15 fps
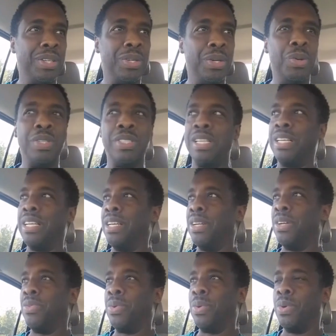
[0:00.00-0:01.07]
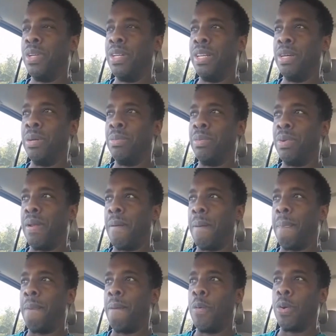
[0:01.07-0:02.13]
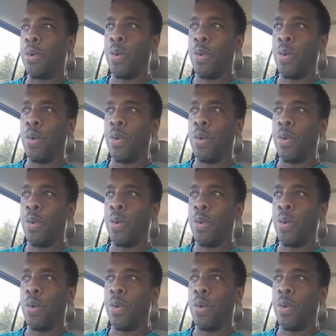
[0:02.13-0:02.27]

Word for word: who was interviewing them or